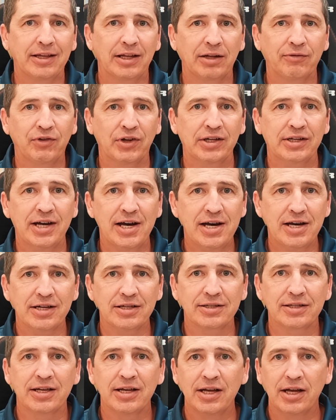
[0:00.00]
And if it
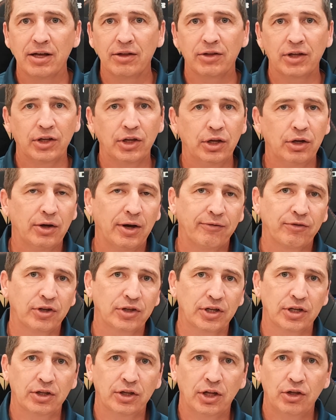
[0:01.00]
does, then you have to
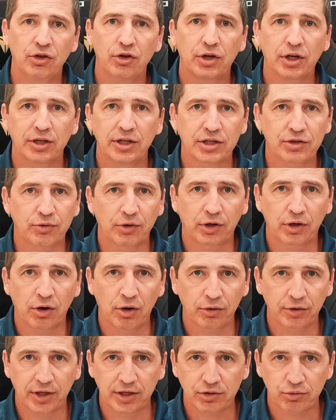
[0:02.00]
then you can
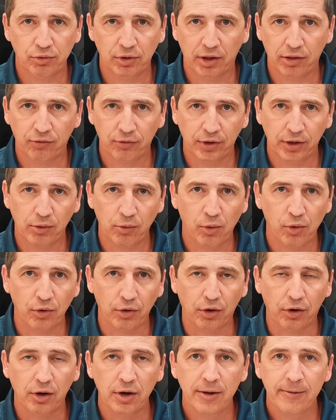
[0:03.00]
disregard that 23
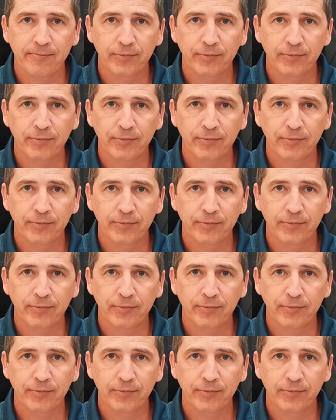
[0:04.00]
order,